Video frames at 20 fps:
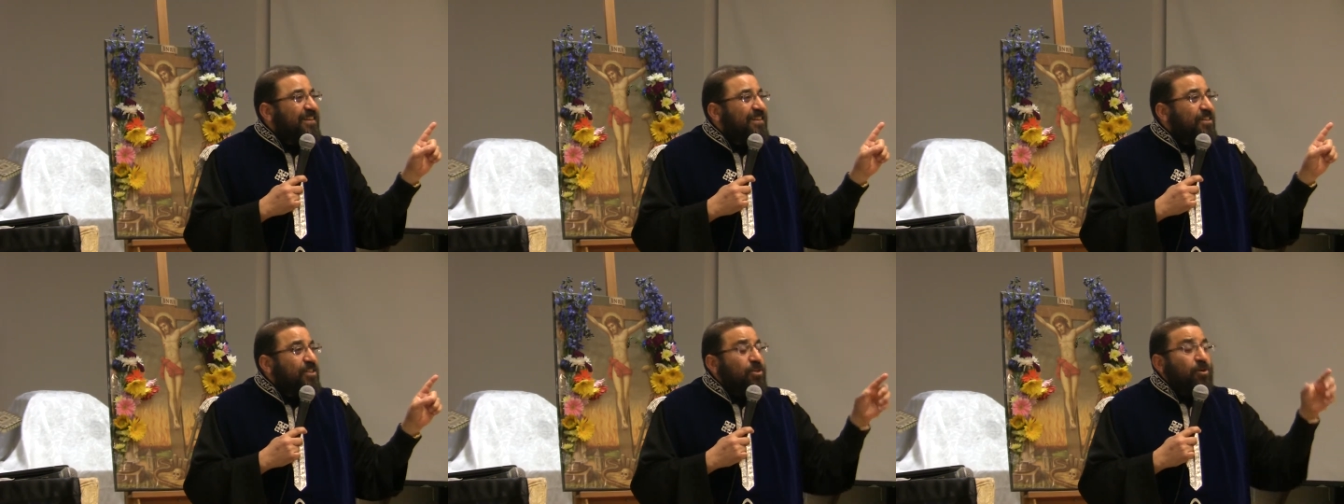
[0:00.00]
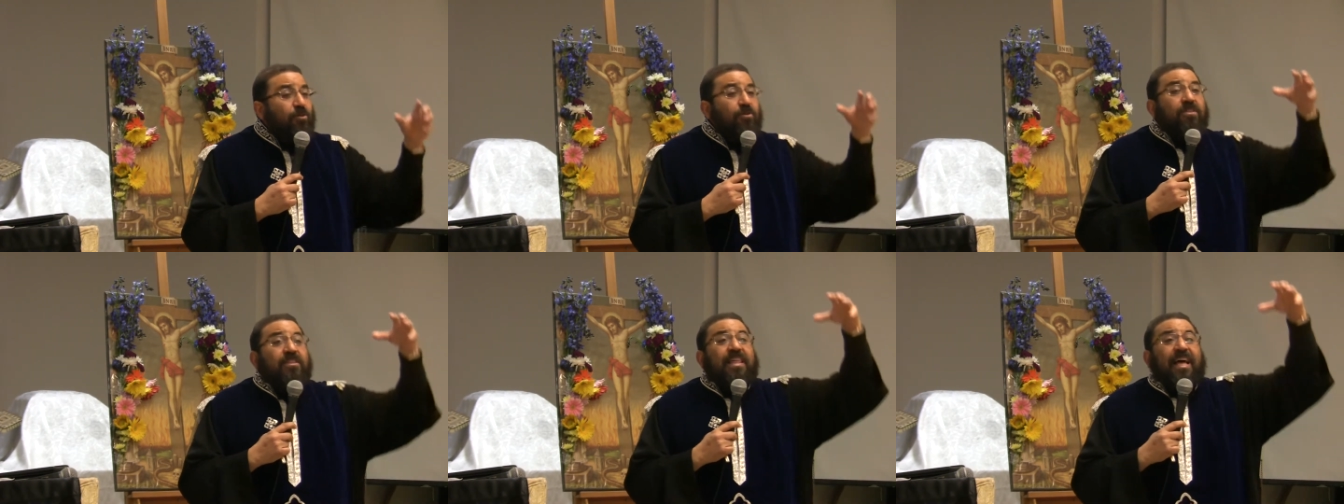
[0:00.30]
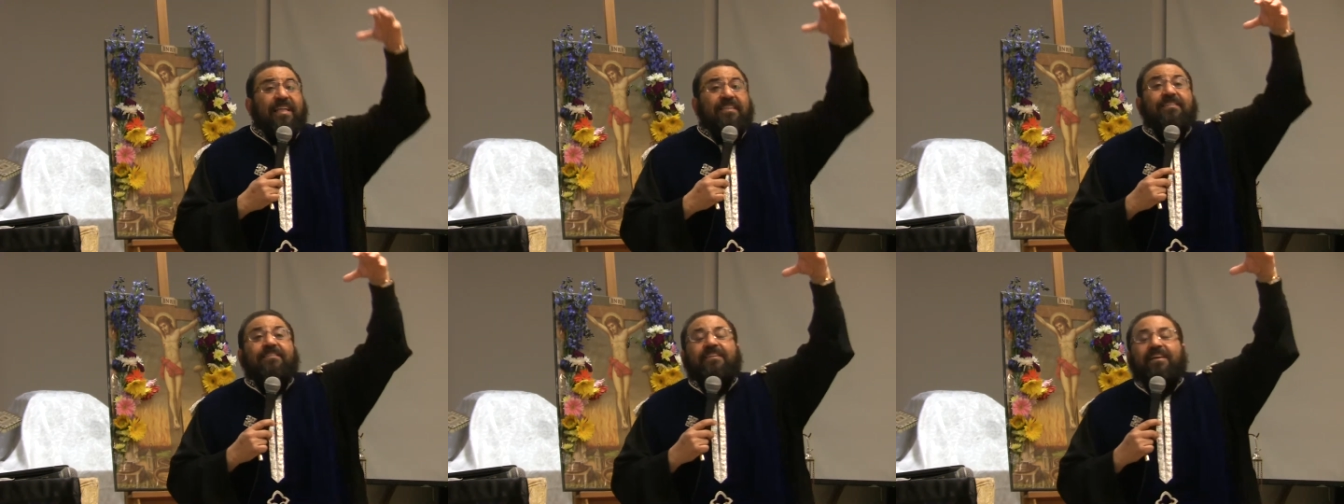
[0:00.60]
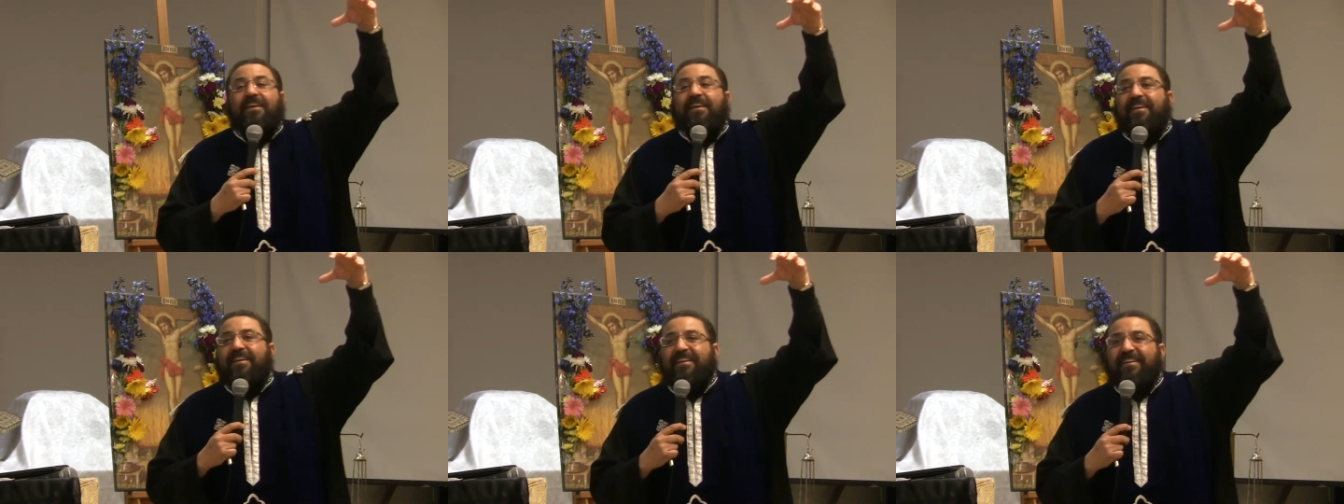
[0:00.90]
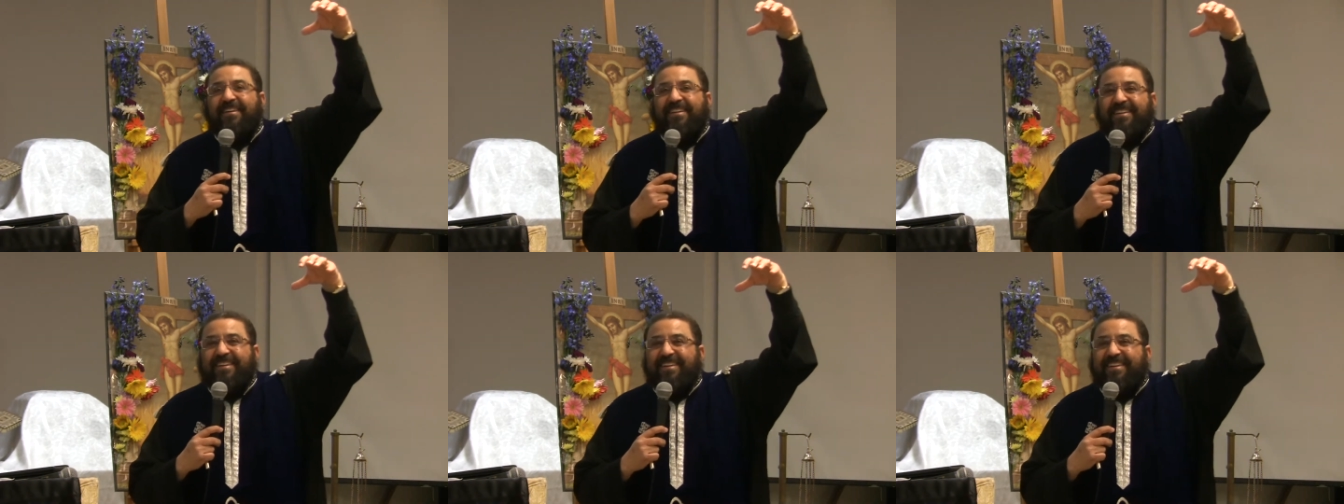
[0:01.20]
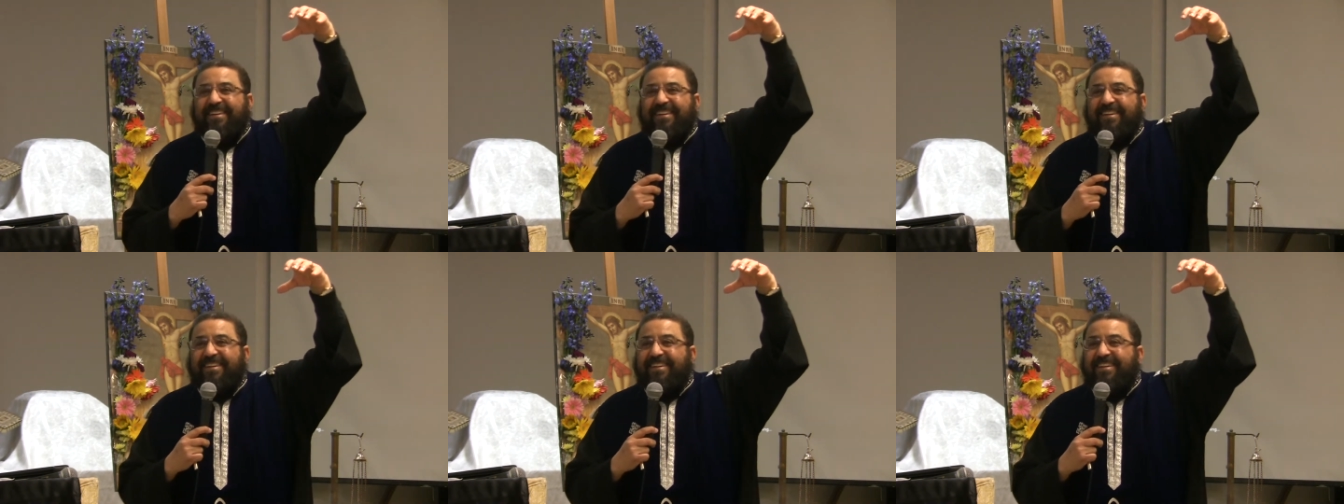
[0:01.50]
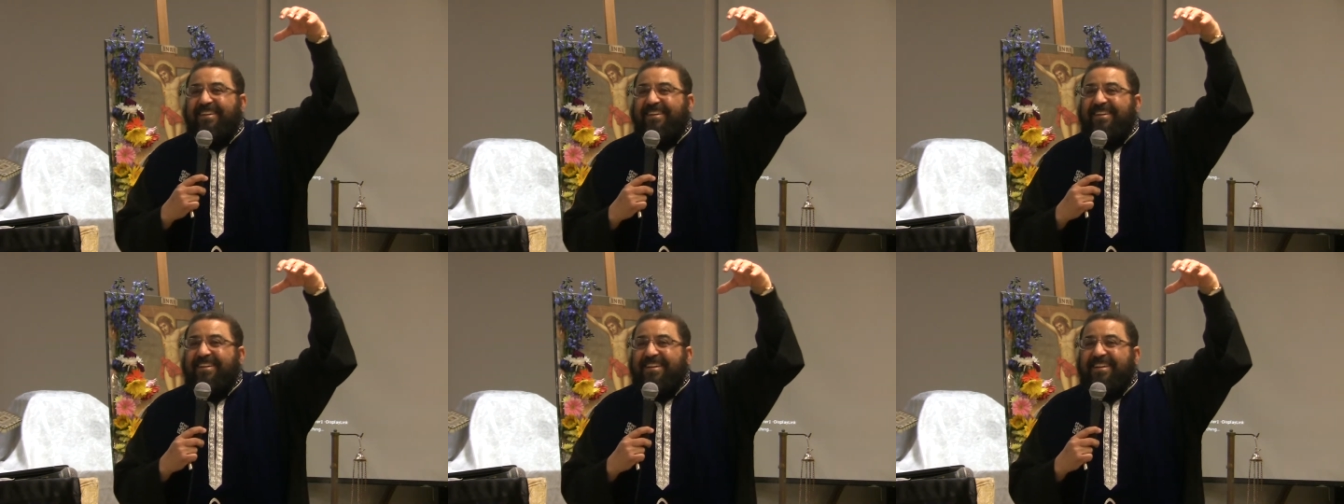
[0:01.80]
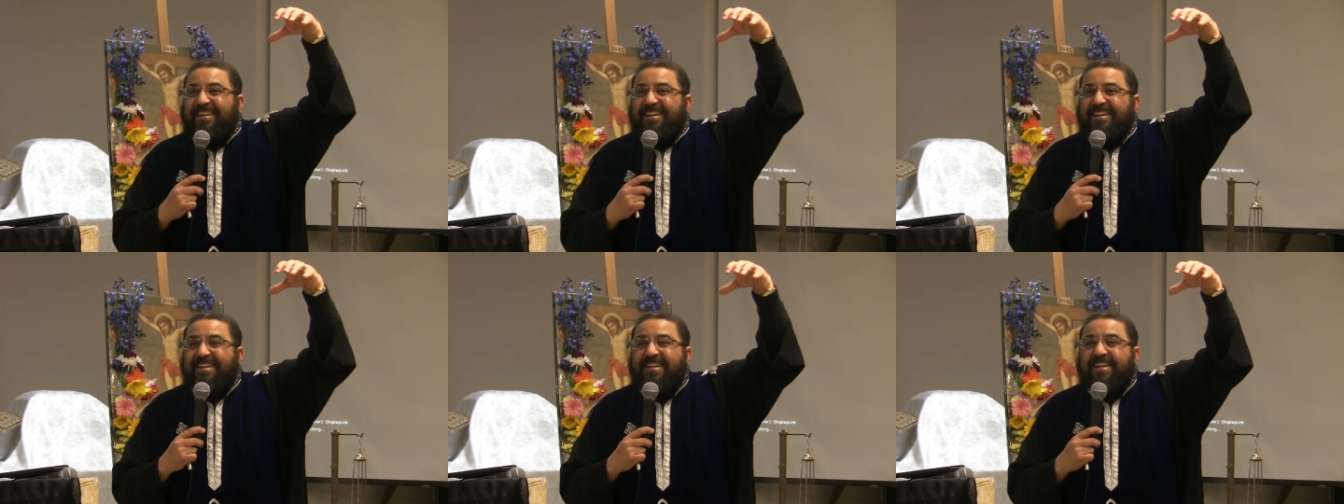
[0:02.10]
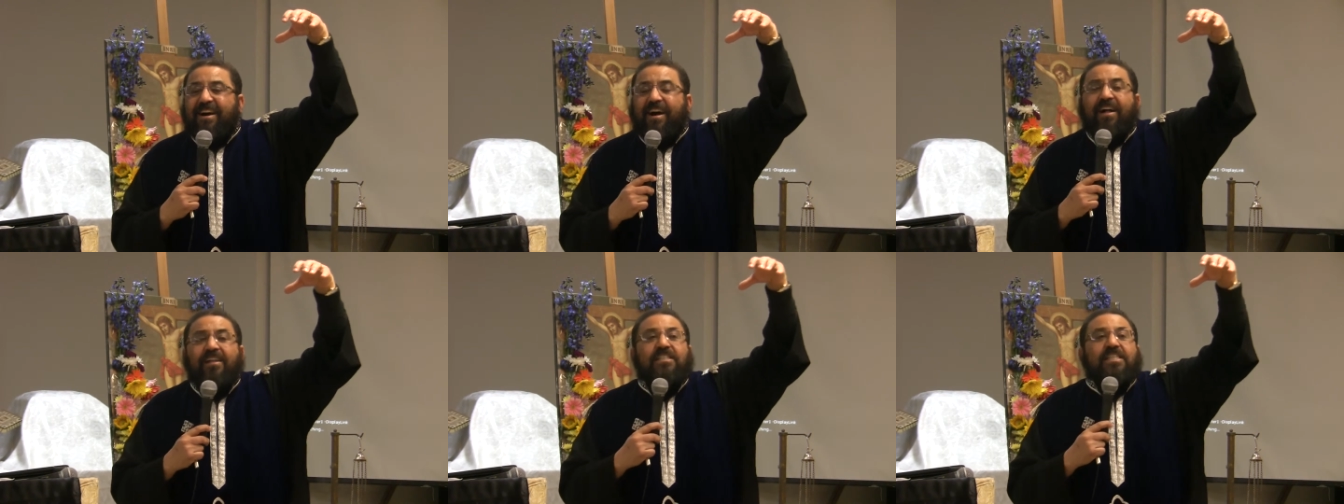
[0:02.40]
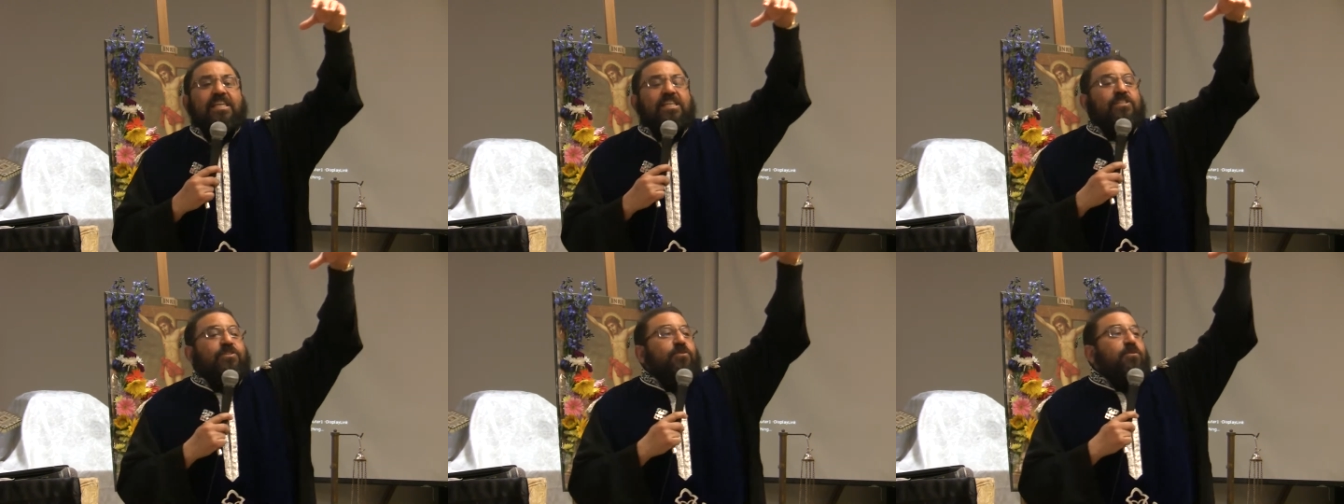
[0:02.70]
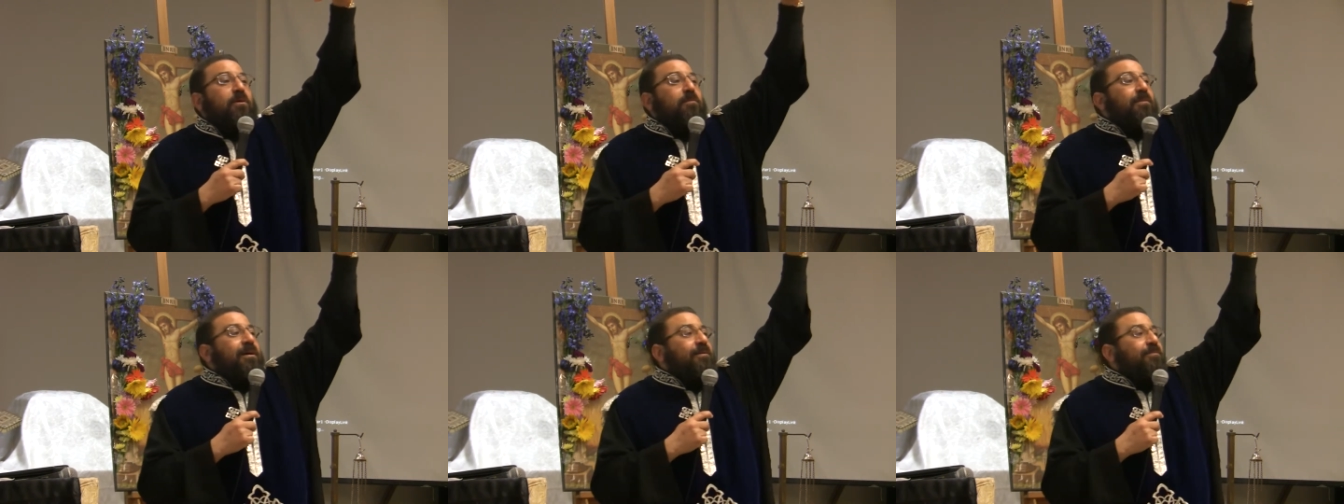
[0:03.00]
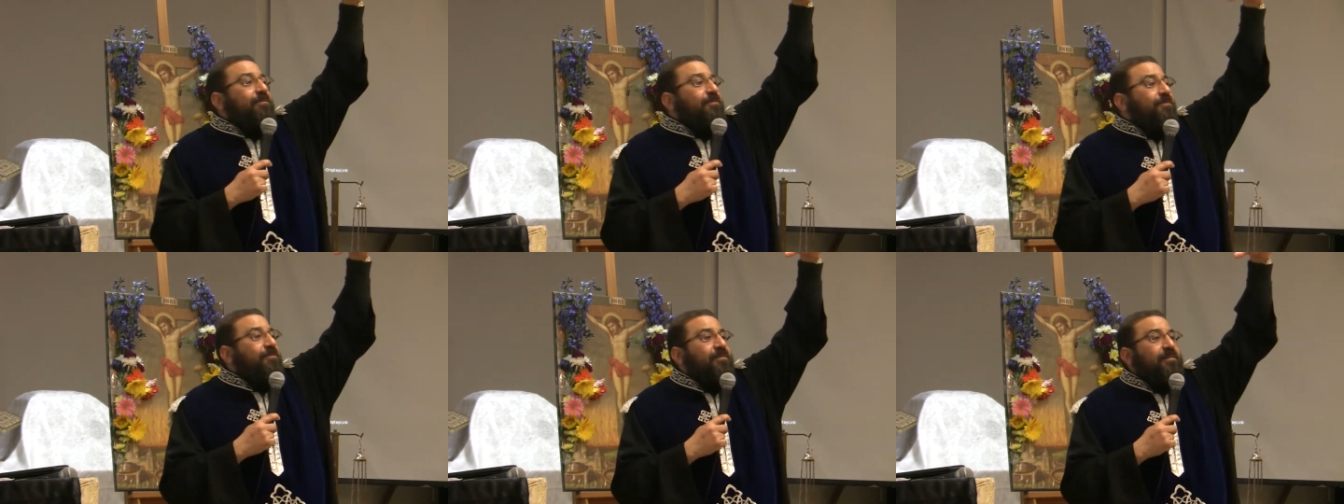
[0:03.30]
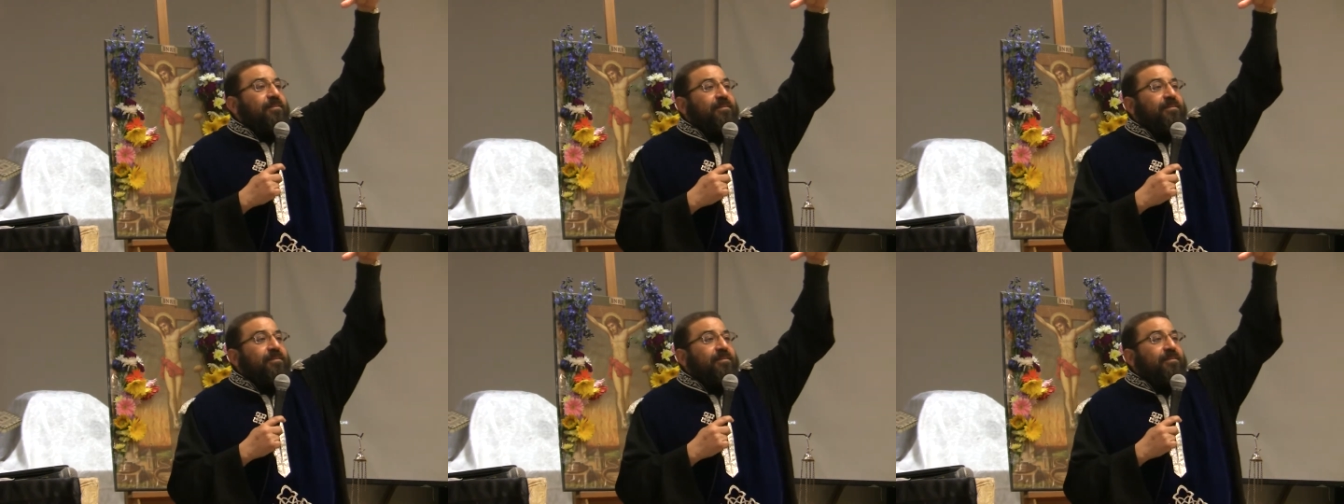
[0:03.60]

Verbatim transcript: So on that day, God sees from above.